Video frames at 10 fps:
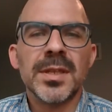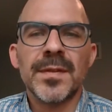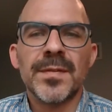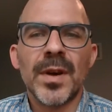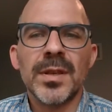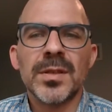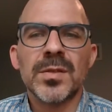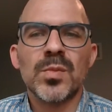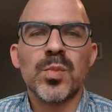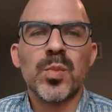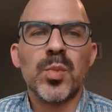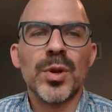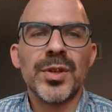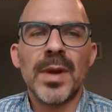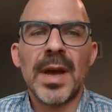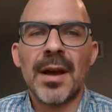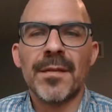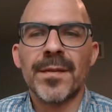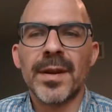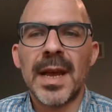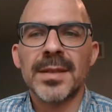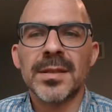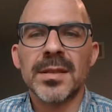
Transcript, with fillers: of advice would you have for NASA's